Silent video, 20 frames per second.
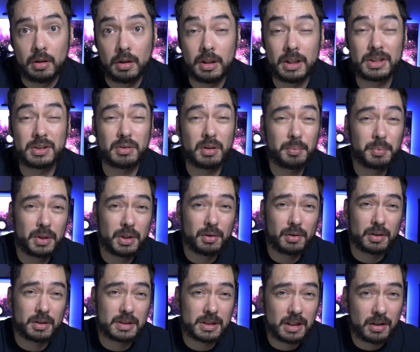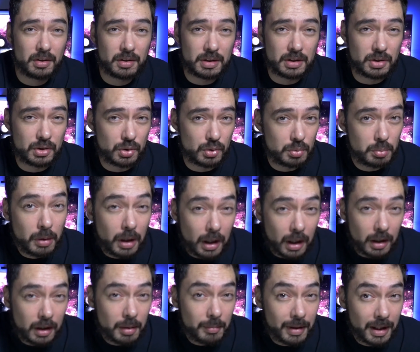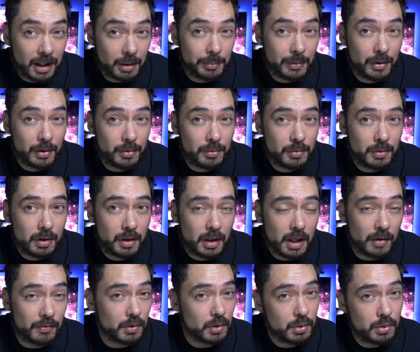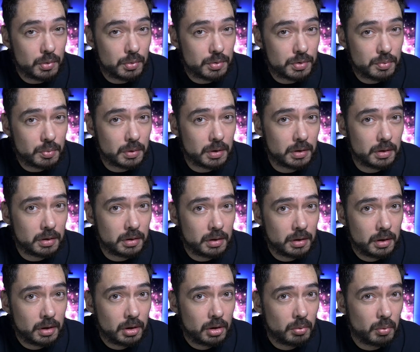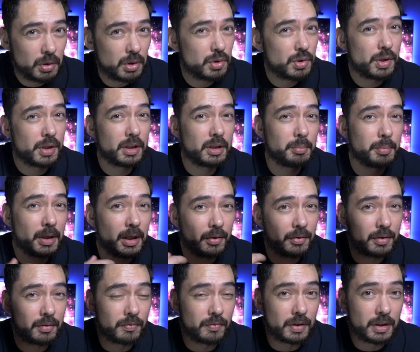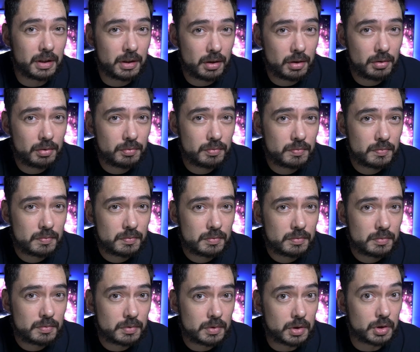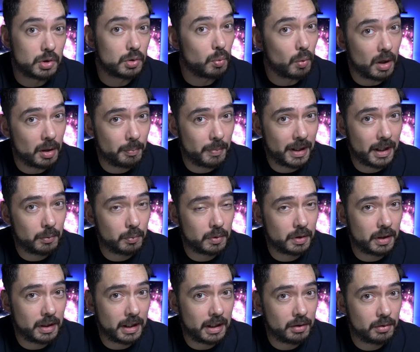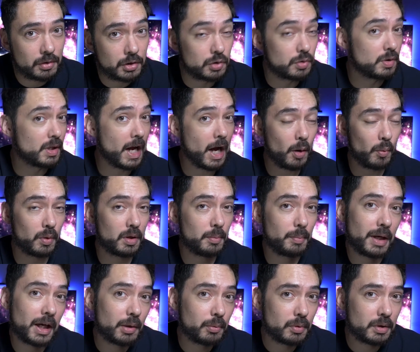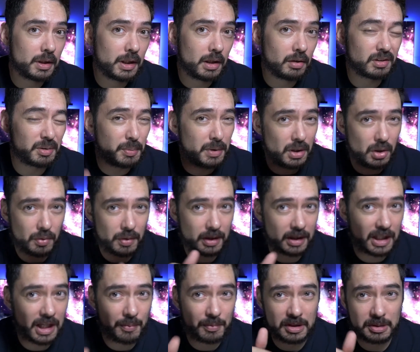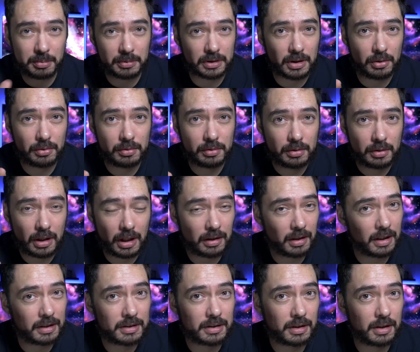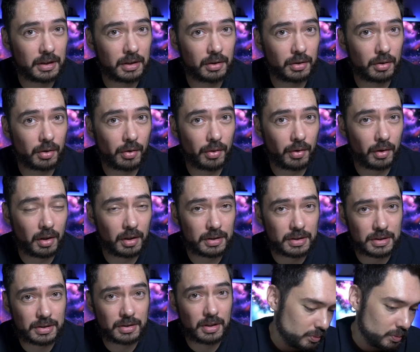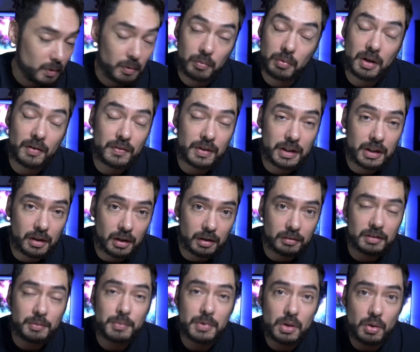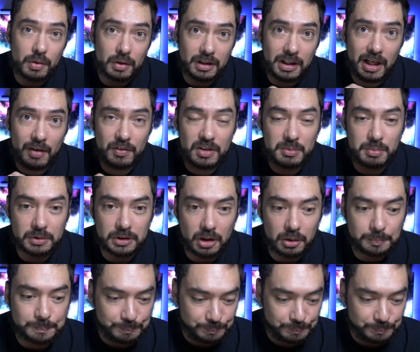All right, so I'm curious now, did you buy a backbone? Have you used one? What did you think about the video? Do you want to buy one now? Do you not want to buy one now? Let me know in the comments below. I'd like to hear your thoughts. I'd love to hear it. Let me know in the comments below.